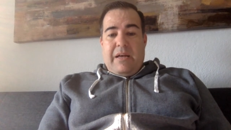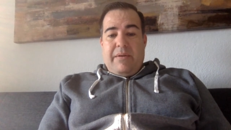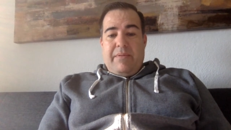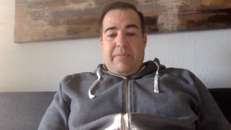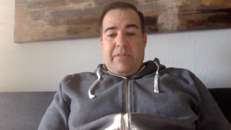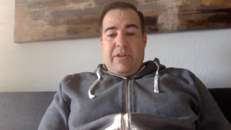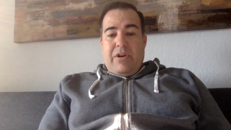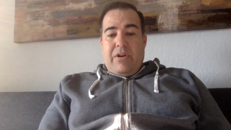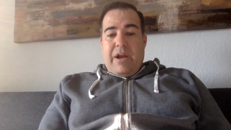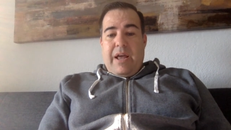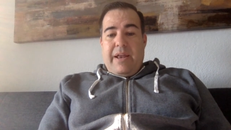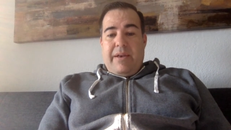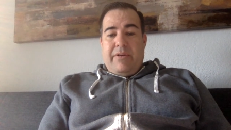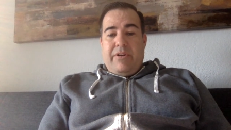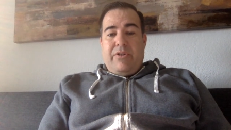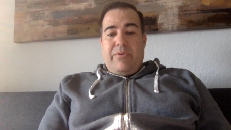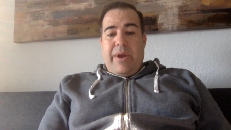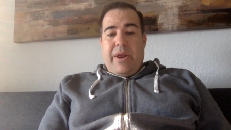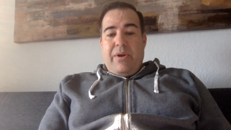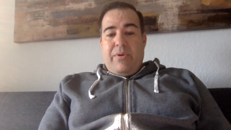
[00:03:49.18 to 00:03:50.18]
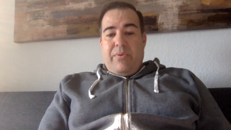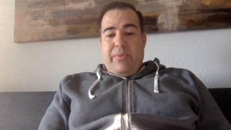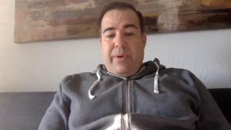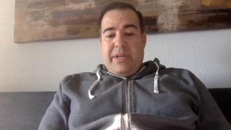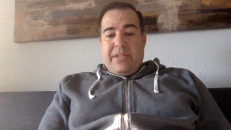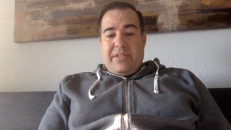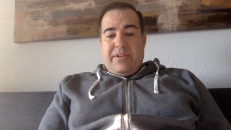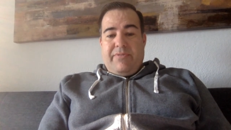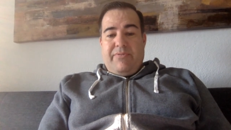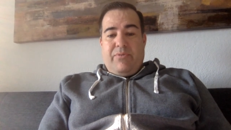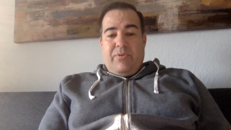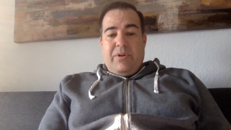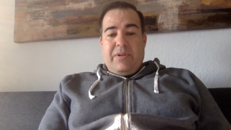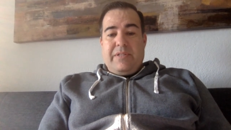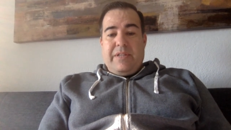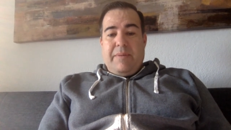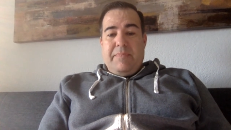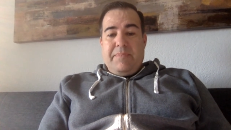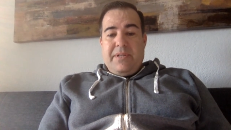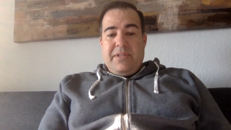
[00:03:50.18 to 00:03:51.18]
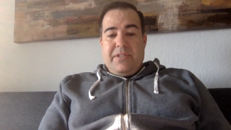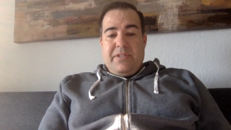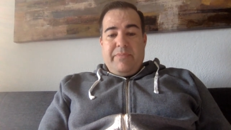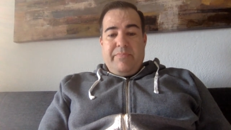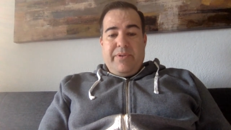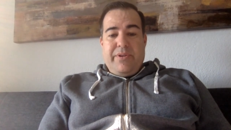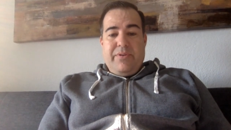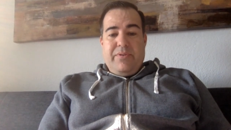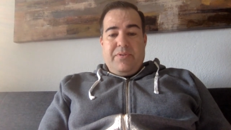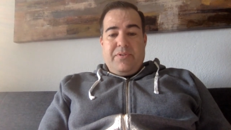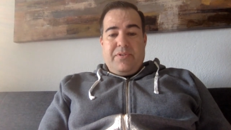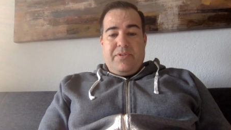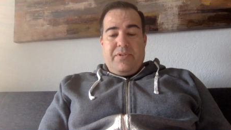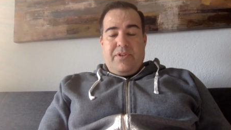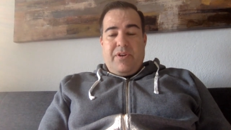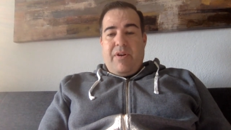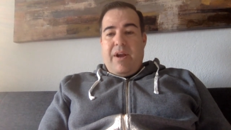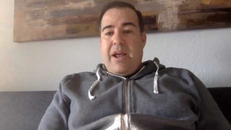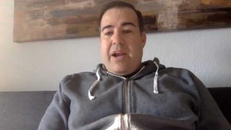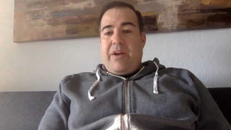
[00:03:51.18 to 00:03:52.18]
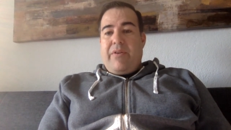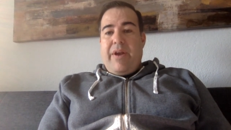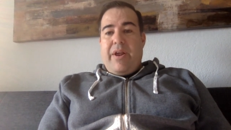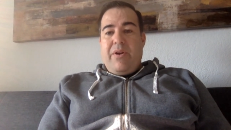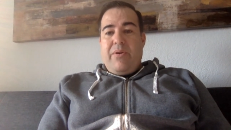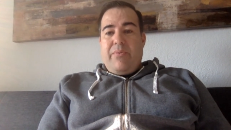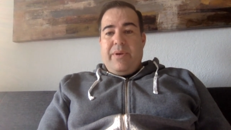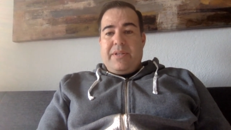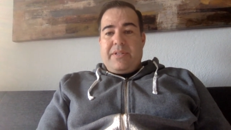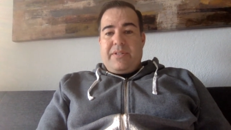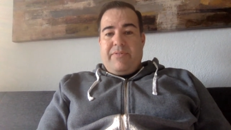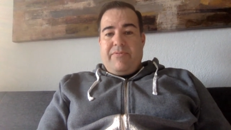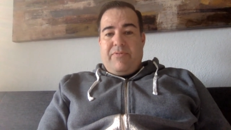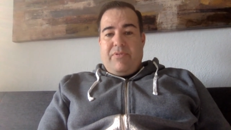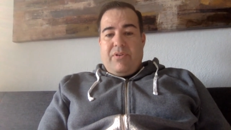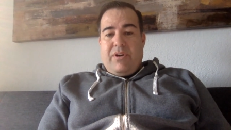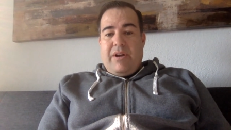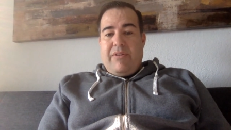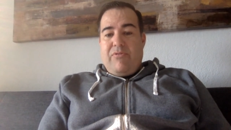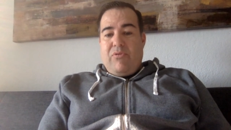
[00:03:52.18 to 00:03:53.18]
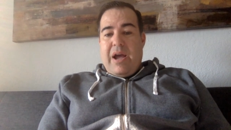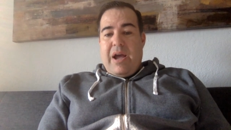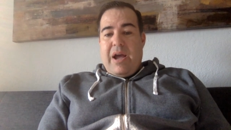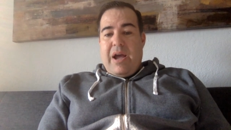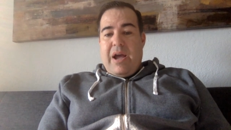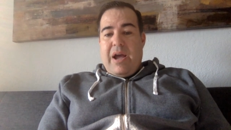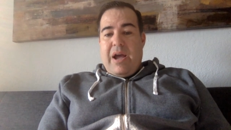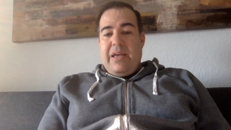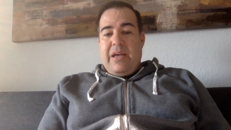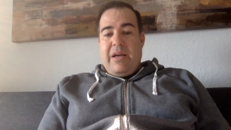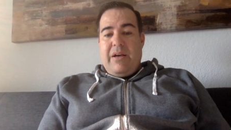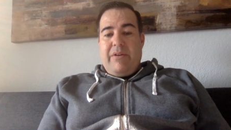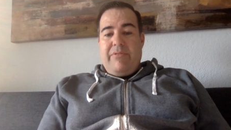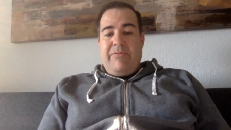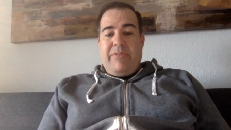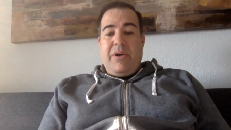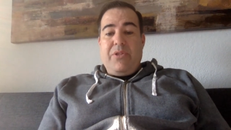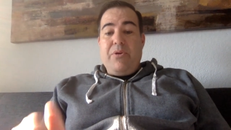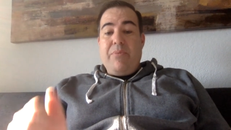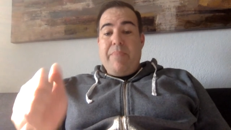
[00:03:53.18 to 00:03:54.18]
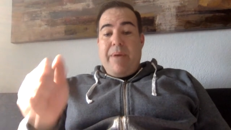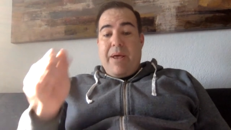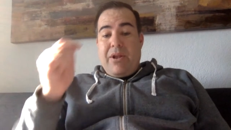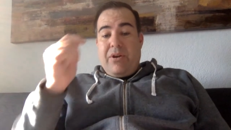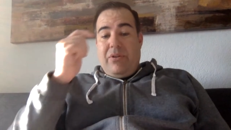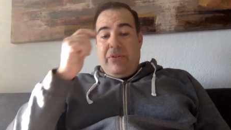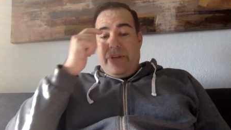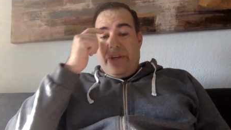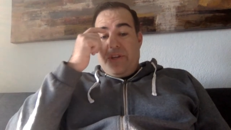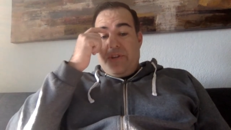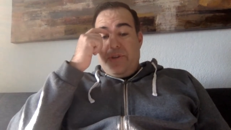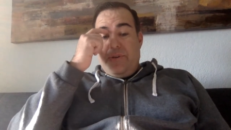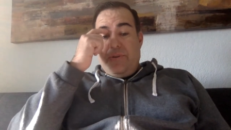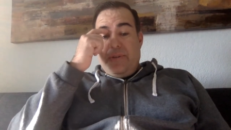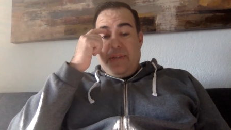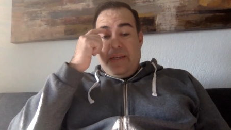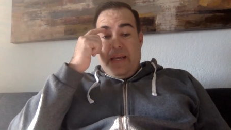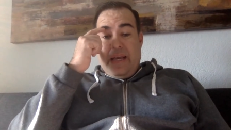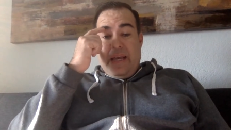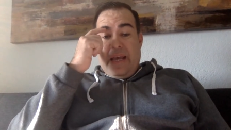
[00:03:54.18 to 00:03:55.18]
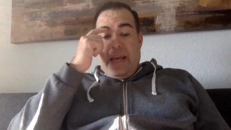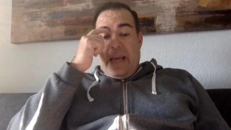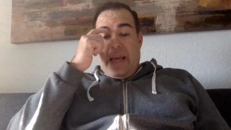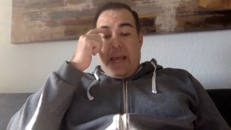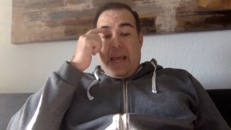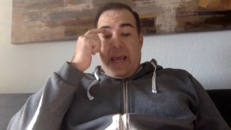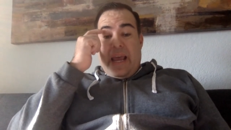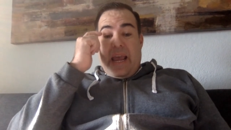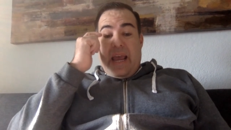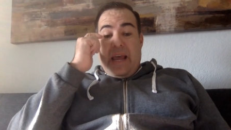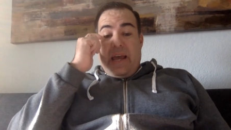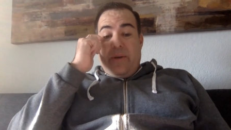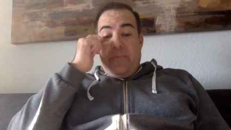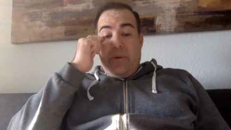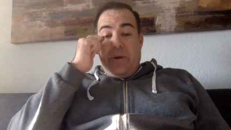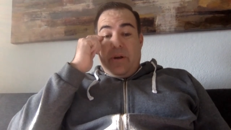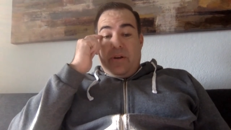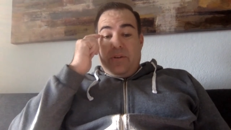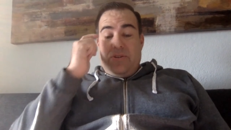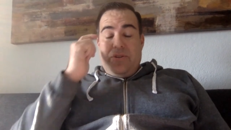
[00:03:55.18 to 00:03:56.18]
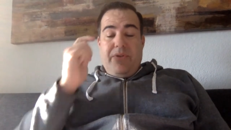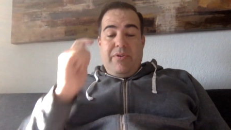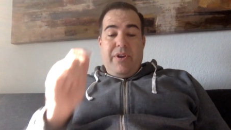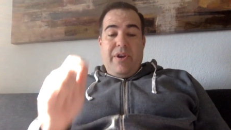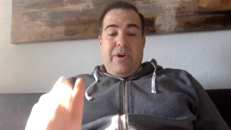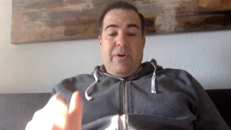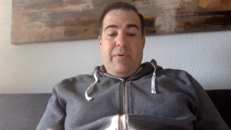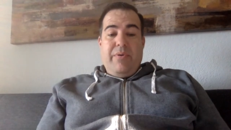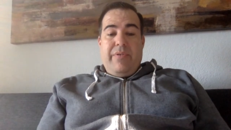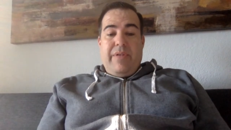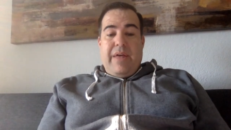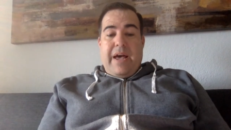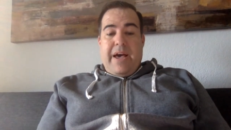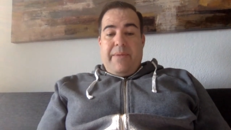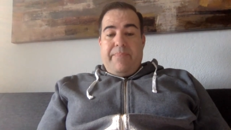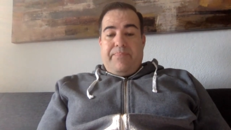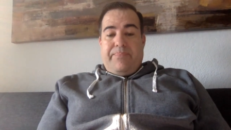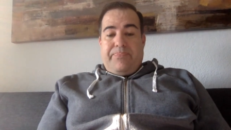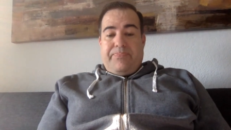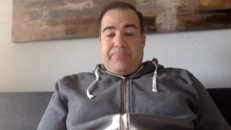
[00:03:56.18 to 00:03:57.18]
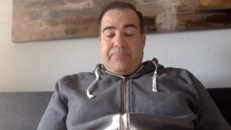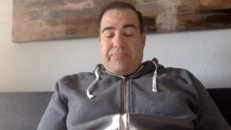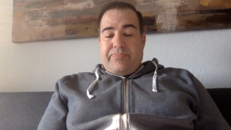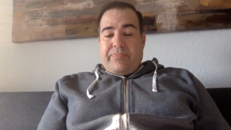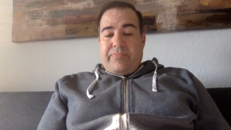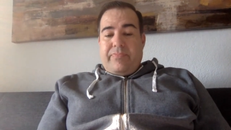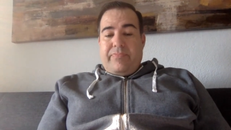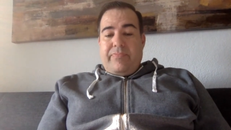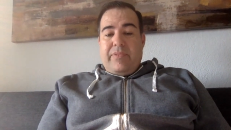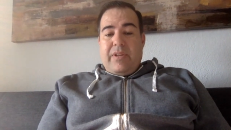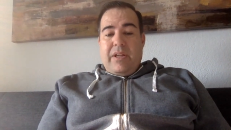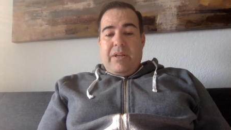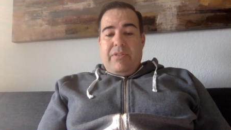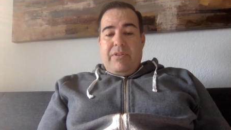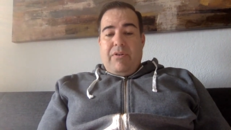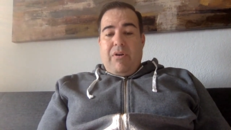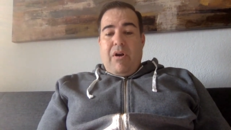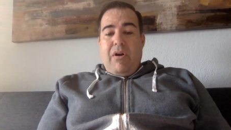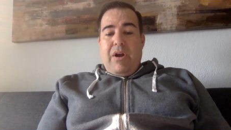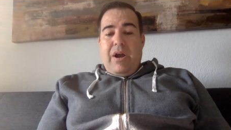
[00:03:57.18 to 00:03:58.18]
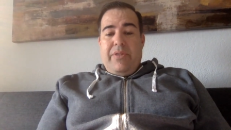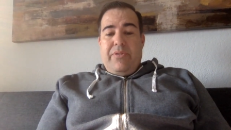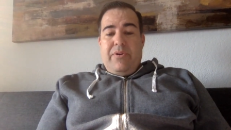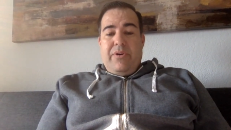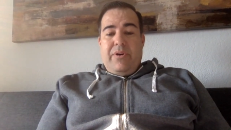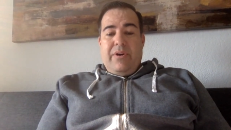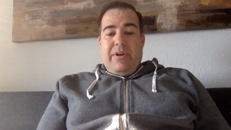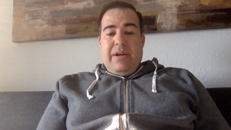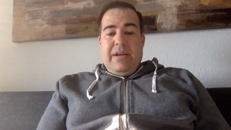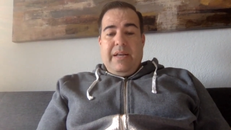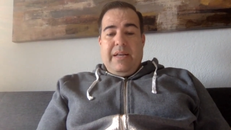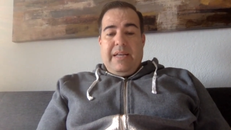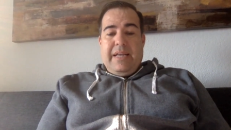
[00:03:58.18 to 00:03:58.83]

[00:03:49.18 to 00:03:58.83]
They're at greater risk for substance abuse. They're at greater risk for a variety of other medical issues. And we also know that there are other